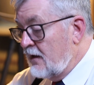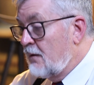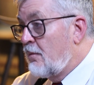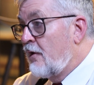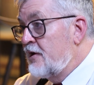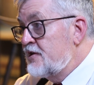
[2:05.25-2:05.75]

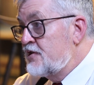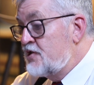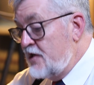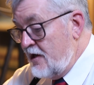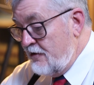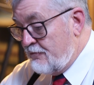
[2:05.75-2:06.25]
the parties
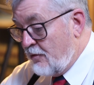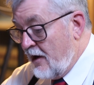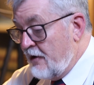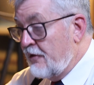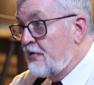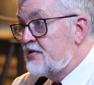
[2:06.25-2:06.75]
achieved
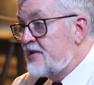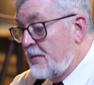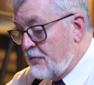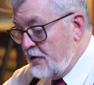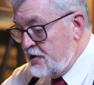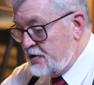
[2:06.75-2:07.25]
prior to their
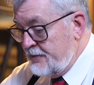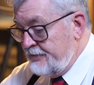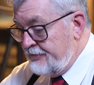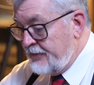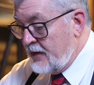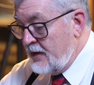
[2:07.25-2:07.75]

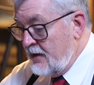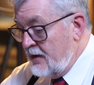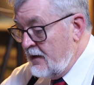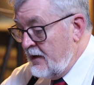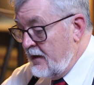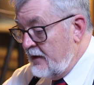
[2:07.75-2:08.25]
separation.
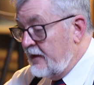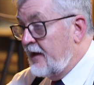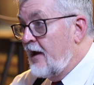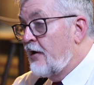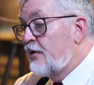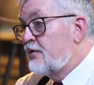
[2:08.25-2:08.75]
The
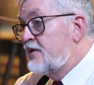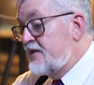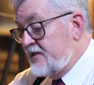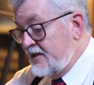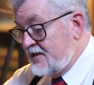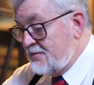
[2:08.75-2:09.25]

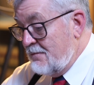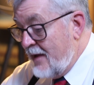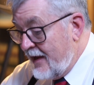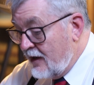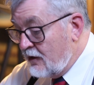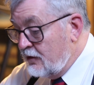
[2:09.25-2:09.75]
characteristics
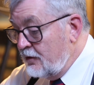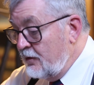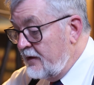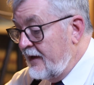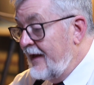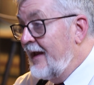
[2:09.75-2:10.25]
may
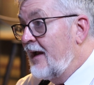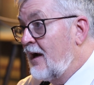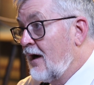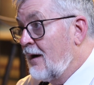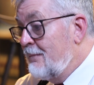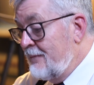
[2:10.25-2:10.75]
include
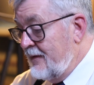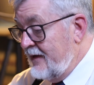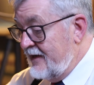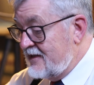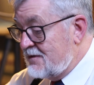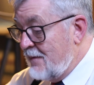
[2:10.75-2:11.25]
income,
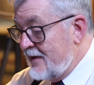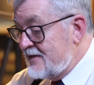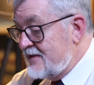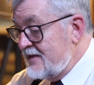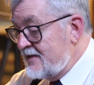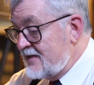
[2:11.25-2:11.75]

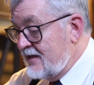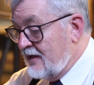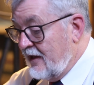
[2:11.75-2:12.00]
expenses,